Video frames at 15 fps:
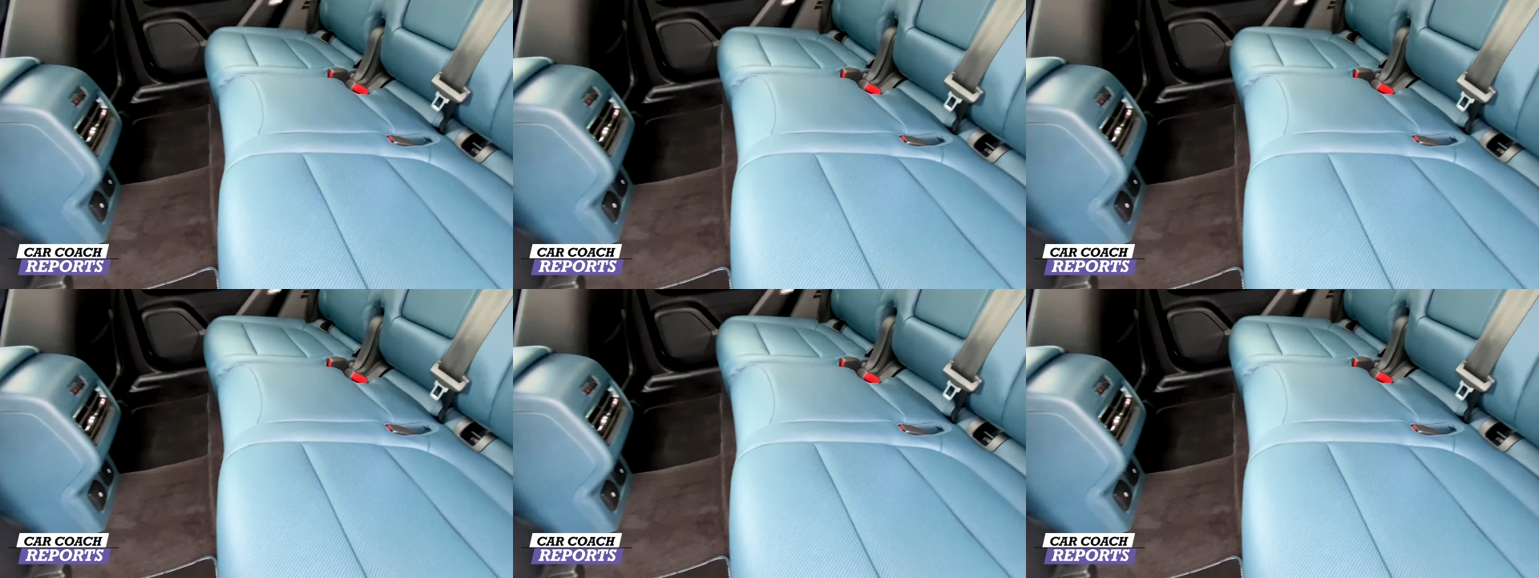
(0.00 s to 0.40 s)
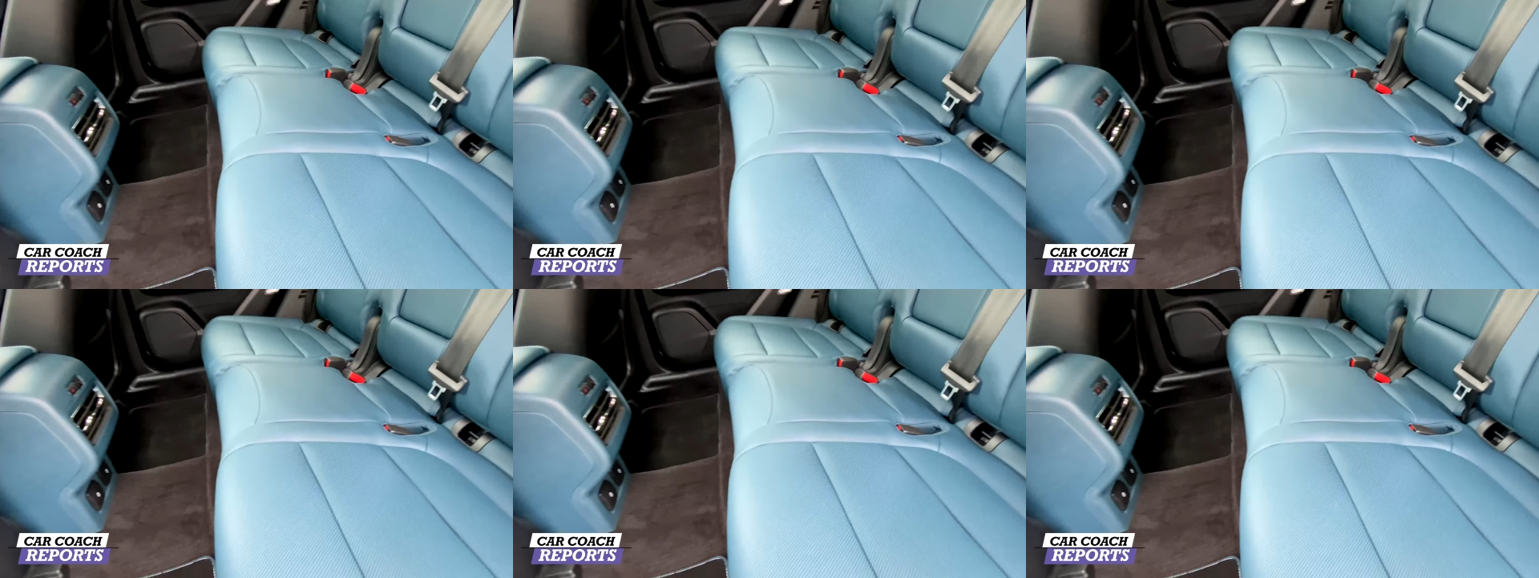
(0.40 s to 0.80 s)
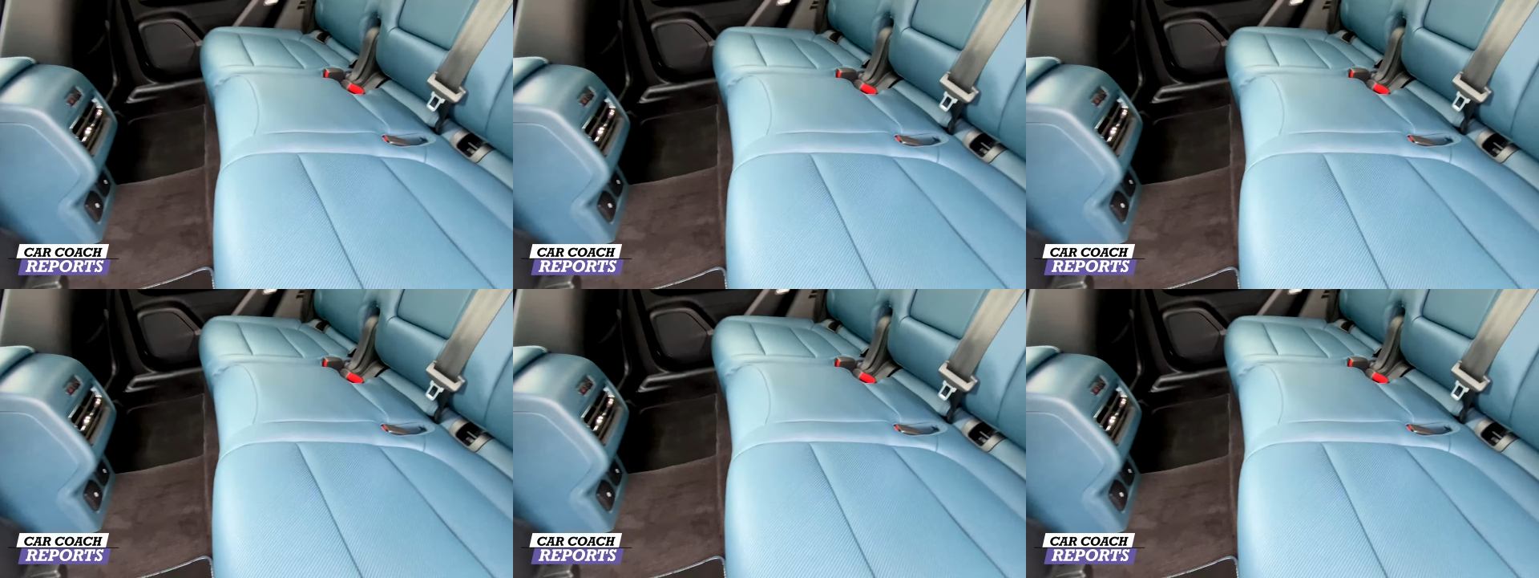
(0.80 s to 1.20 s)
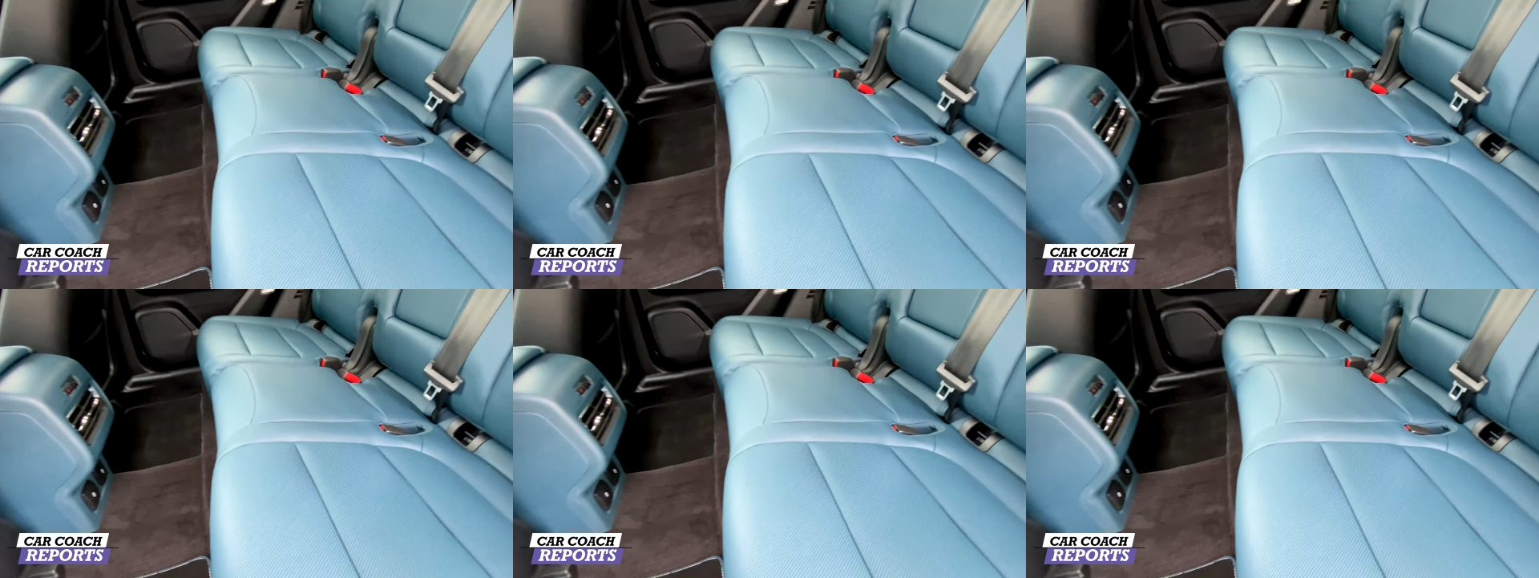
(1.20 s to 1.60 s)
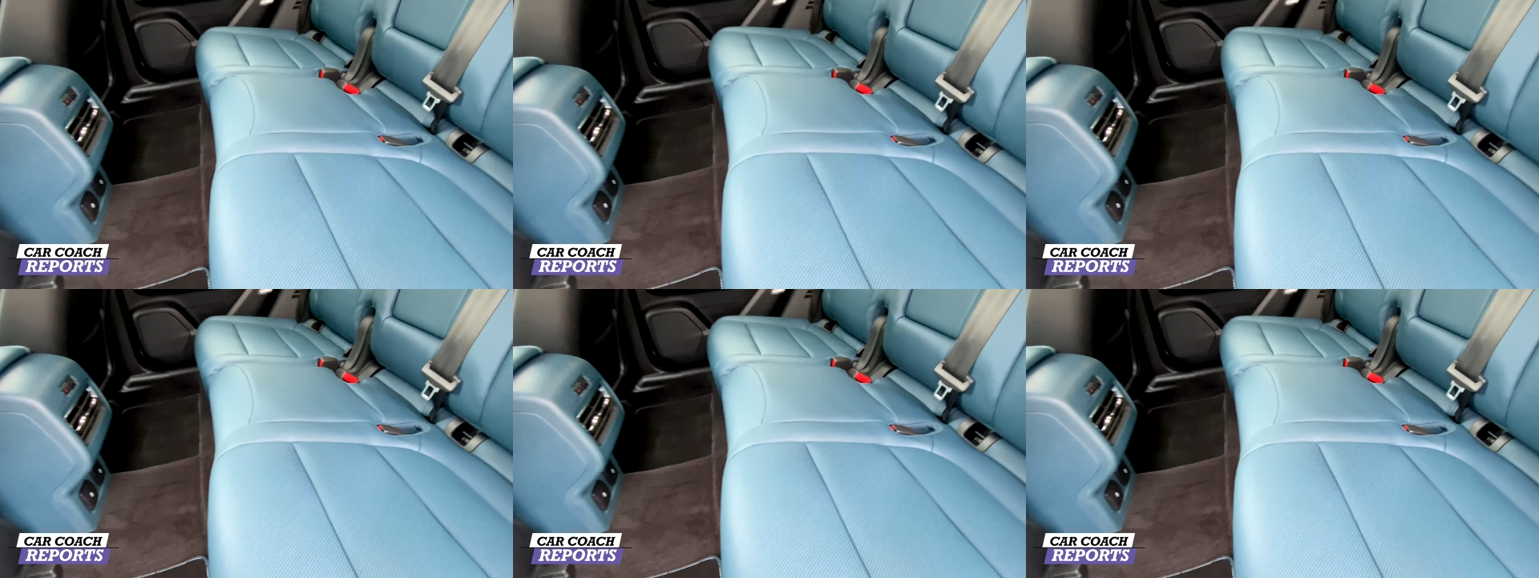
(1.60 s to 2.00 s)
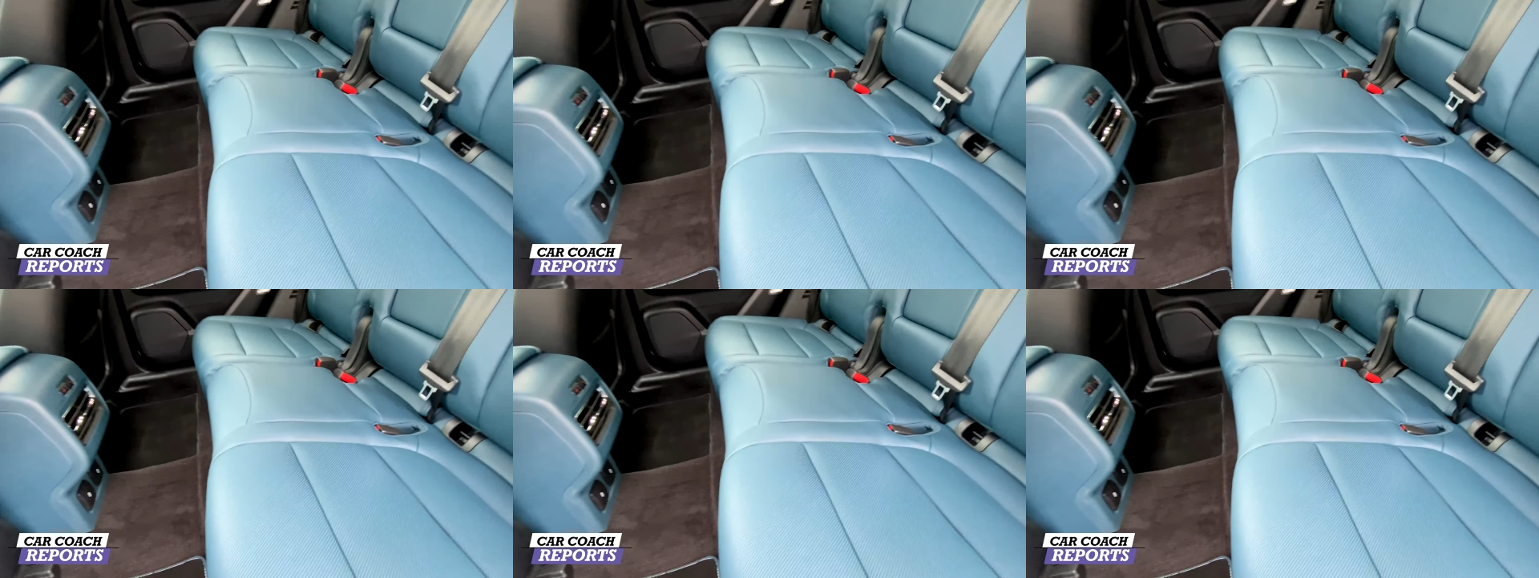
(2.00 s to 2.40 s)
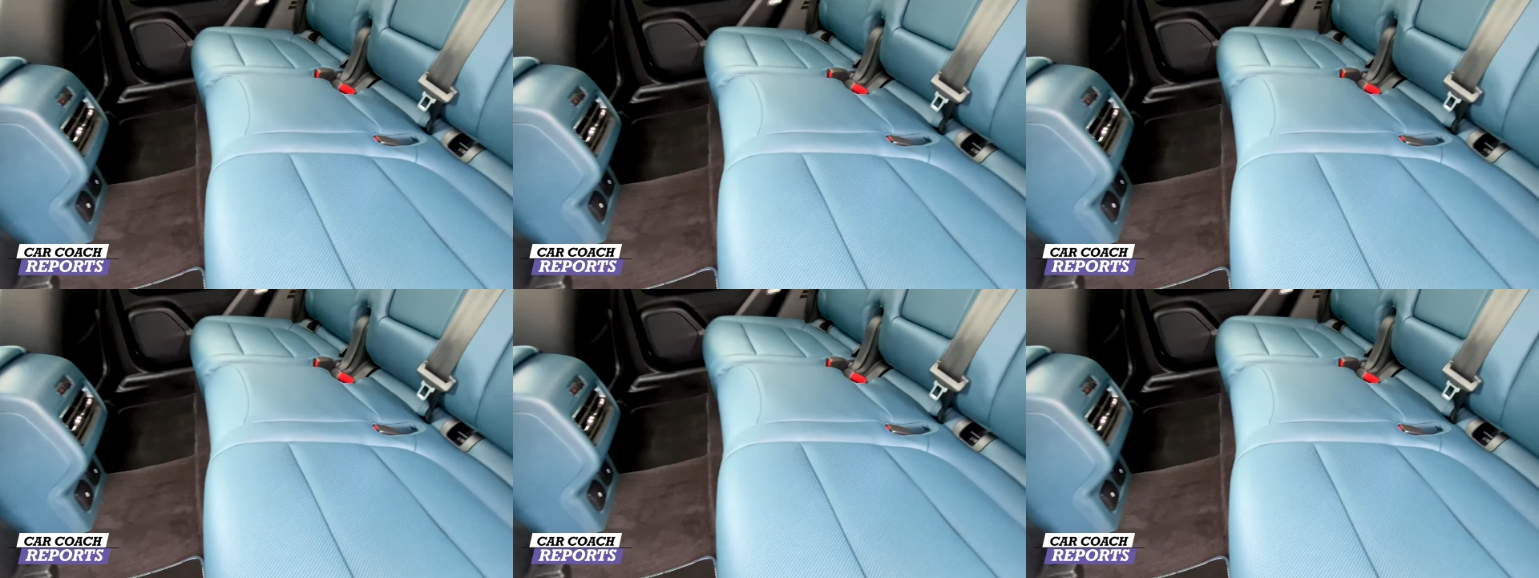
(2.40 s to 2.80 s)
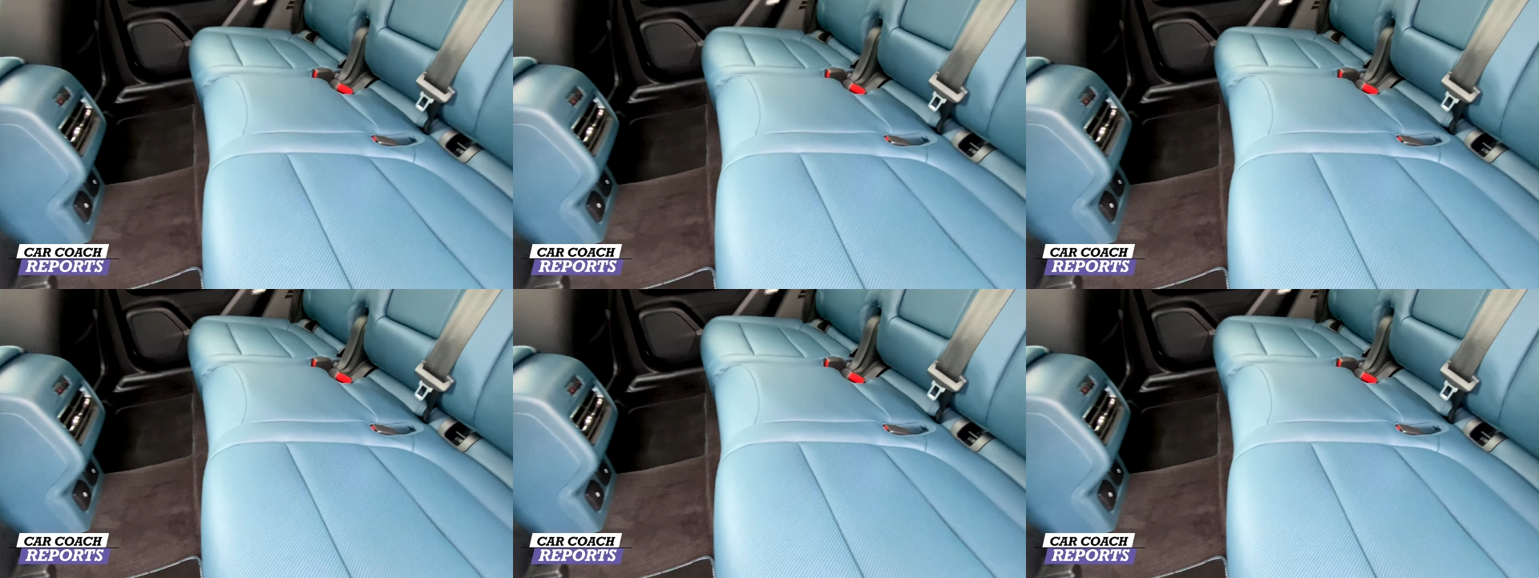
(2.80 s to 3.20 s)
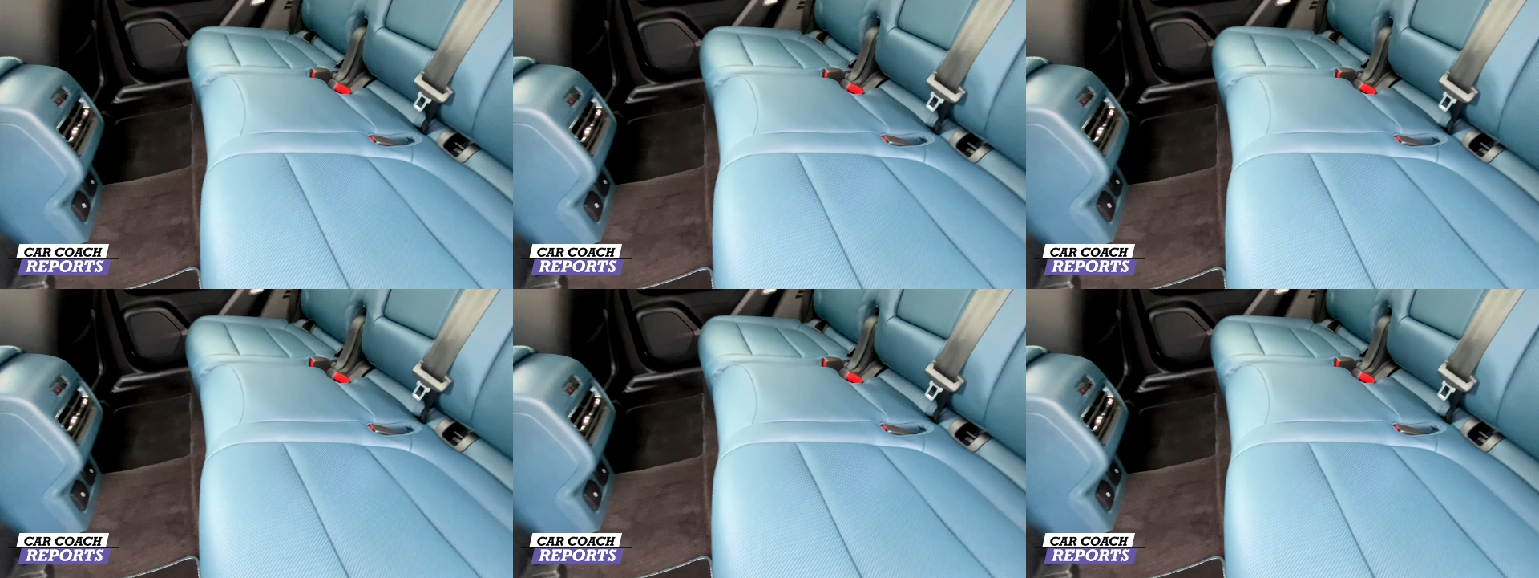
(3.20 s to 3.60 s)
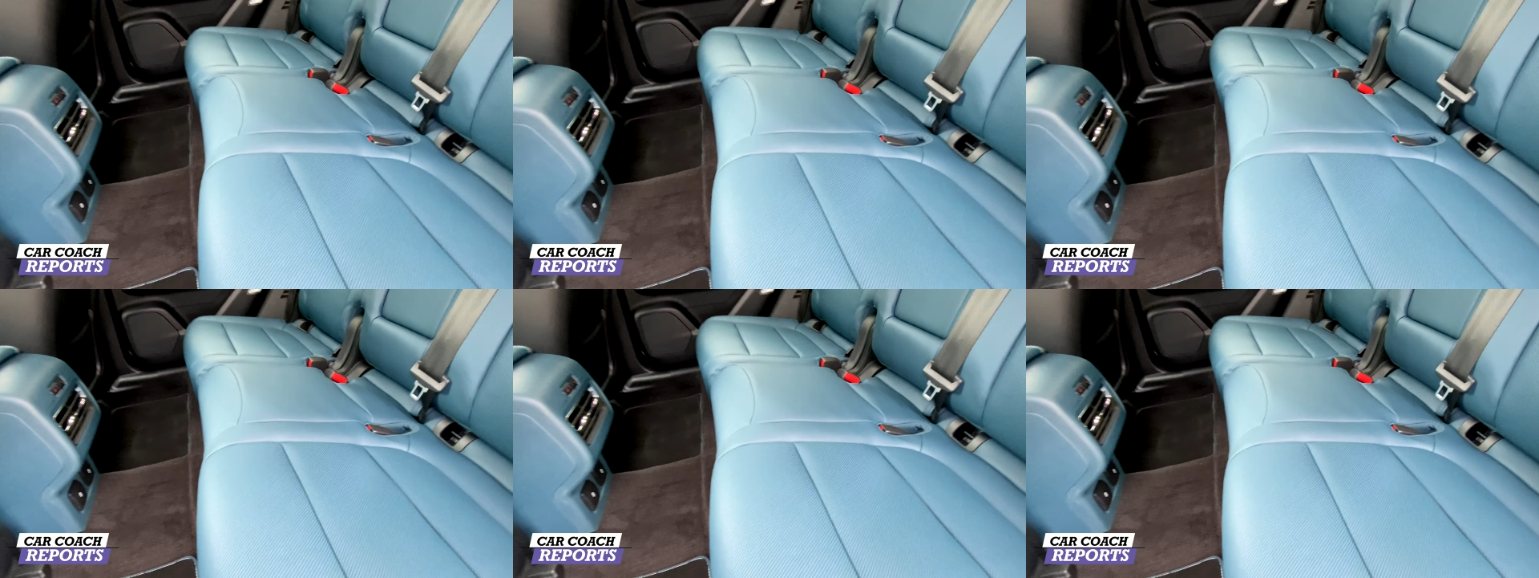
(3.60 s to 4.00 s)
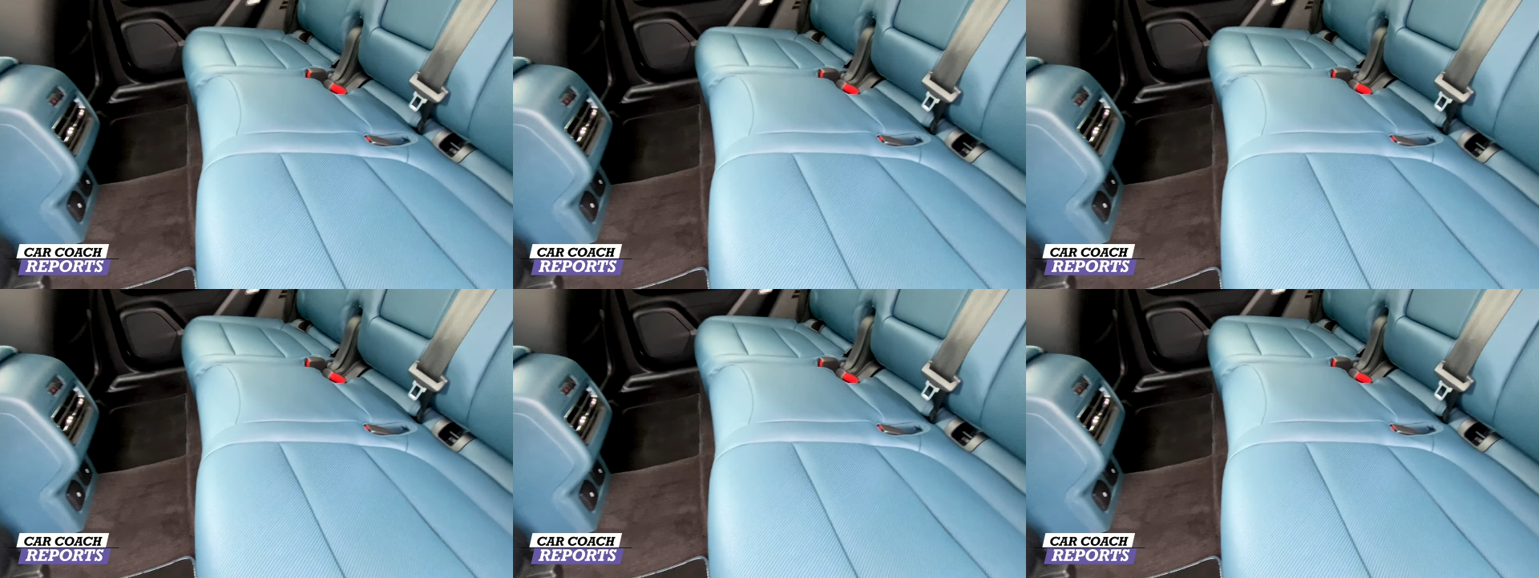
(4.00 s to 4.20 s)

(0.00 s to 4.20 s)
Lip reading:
[unreadable: no face in view]